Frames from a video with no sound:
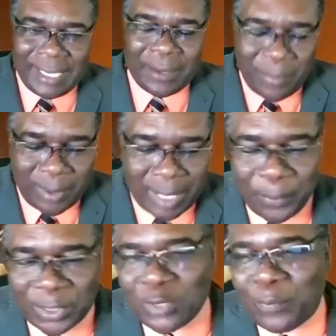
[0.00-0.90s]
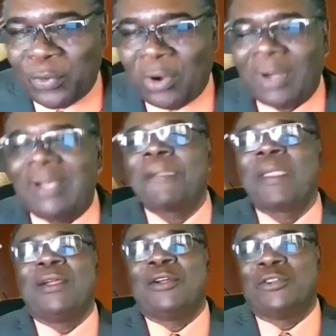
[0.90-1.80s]
I hear the Apostle
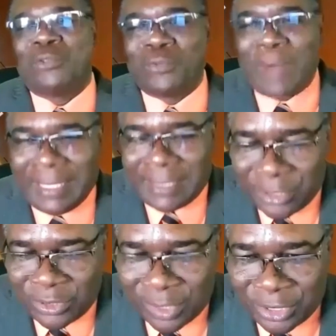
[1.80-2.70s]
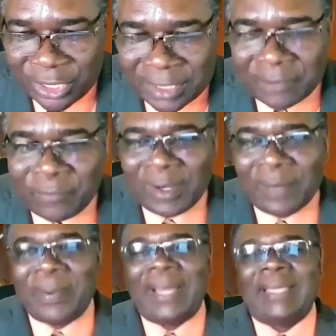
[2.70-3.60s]
Paul writing to the church
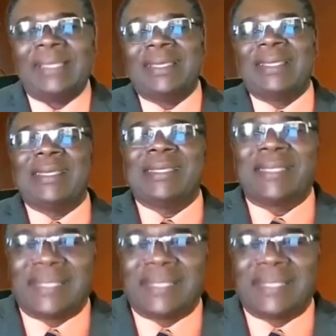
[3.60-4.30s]
at Philippi,